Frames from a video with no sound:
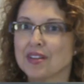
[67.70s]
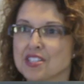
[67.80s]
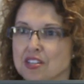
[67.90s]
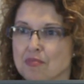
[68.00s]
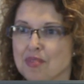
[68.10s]

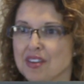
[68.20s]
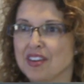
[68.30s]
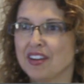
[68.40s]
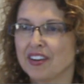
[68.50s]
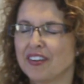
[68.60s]
pleasure to be
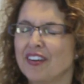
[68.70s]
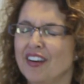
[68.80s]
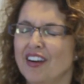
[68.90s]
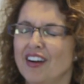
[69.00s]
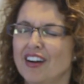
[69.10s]
here.
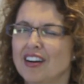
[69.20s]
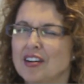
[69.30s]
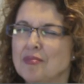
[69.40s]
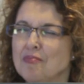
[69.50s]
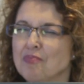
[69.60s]

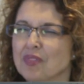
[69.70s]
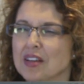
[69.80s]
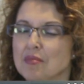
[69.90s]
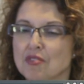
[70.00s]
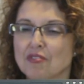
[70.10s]
Um,
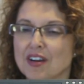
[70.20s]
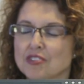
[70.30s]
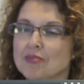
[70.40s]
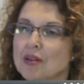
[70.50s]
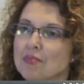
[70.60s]
before I
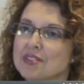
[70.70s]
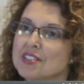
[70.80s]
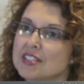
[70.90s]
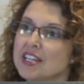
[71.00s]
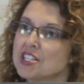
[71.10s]
do my
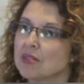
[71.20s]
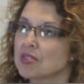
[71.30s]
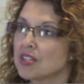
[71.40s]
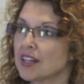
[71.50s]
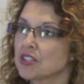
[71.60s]
presentation, I'm
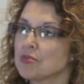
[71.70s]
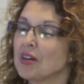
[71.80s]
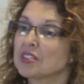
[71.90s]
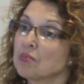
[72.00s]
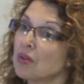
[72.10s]
going to talk to you
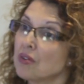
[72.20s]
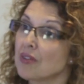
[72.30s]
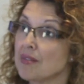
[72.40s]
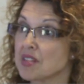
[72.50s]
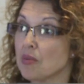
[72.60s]
about
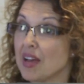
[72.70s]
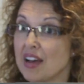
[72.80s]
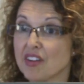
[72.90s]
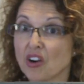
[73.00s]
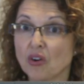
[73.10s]
programs that we
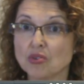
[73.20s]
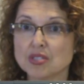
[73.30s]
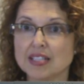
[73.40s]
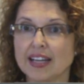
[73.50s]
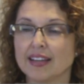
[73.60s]
have at
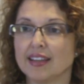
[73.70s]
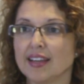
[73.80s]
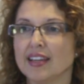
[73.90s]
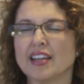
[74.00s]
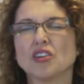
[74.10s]
Coastline.
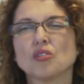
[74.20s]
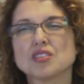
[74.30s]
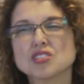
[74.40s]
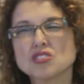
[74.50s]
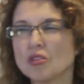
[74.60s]
And I know
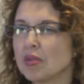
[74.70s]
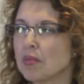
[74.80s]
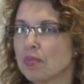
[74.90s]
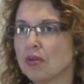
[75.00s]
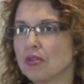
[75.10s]
there's so many
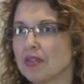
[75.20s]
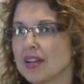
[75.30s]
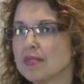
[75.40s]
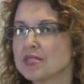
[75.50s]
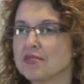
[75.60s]

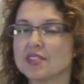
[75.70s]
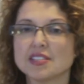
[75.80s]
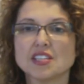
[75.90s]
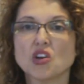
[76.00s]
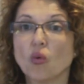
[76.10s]
programs. If
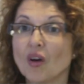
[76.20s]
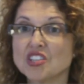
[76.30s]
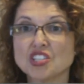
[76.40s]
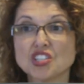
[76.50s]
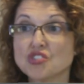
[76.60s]
there's any
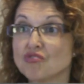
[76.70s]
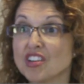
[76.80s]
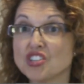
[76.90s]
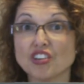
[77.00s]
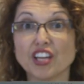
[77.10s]
questions, just
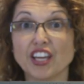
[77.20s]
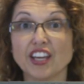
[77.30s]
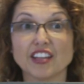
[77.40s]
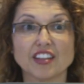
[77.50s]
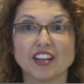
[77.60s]
raise your
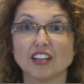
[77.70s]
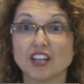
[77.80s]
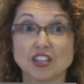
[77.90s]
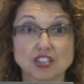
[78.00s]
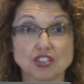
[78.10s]
hand and I'll
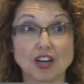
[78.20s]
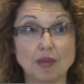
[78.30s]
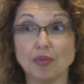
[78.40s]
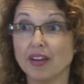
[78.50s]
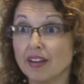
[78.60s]

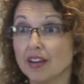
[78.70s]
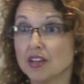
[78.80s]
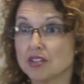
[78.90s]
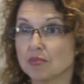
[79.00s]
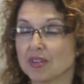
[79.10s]
stop it
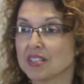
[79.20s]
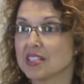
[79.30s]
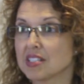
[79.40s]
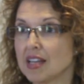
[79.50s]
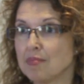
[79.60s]
because
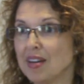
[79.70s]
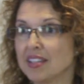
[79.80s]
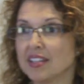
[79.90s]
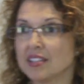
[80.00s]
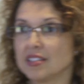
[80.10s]
by
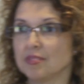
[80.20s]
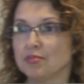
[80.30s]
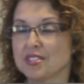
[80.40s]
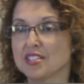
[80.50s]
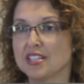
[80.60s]
the end of the
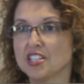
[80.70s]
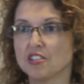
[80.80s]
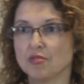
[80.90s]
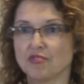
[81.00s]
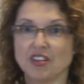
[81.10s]

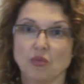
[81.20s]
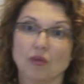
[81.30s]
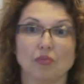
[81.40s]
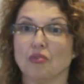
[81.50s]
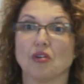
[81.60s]
presentation, we forget
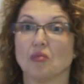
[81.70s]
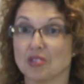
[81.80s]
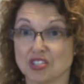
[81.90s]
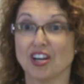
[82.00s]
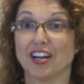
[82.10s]
what program
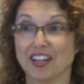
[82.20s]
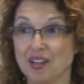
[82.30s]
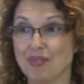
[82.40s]
we're talking